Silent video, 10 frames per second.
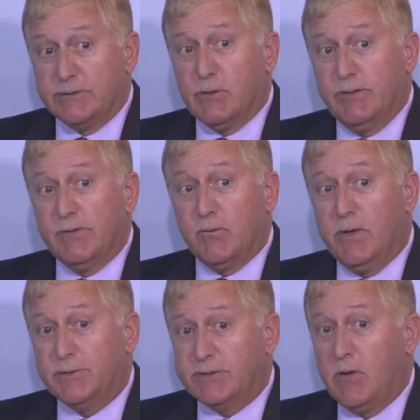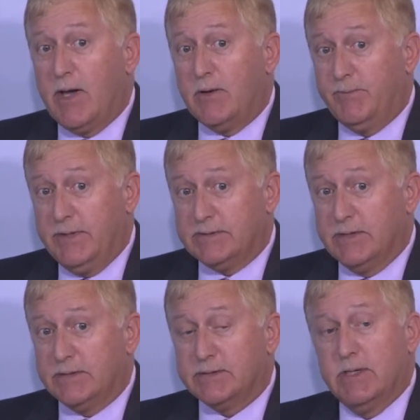So even if we were to go out of
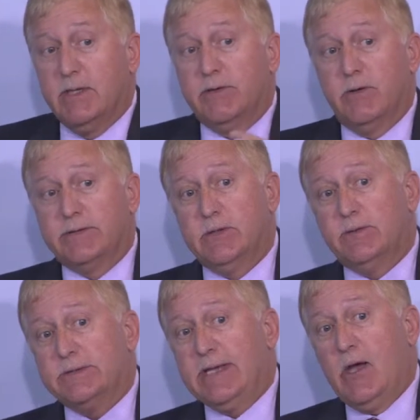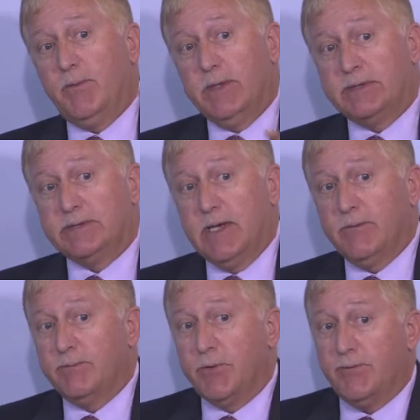business, there are still endowments
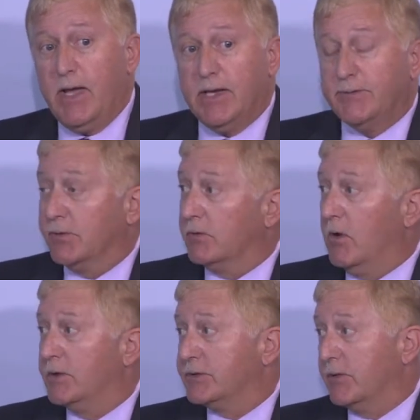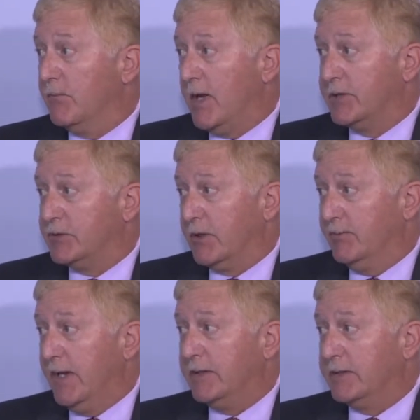that provide for long-term monitoring
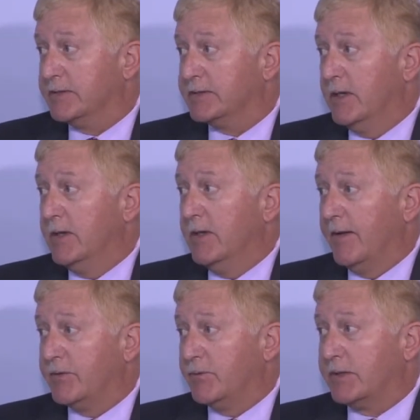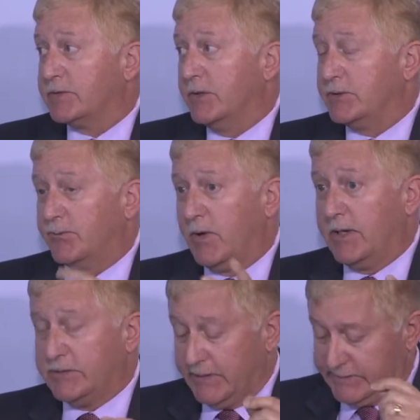and maintenance of the restoration
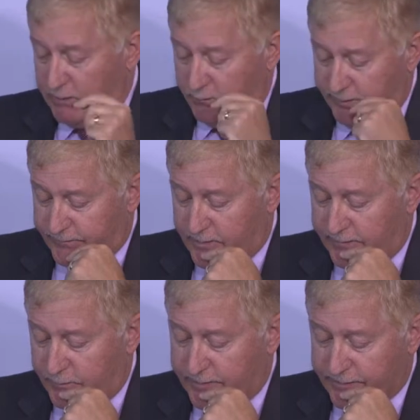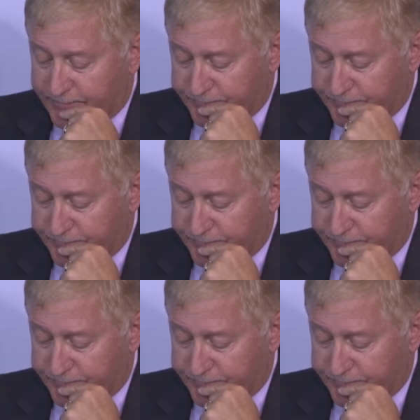projects that we're involved with.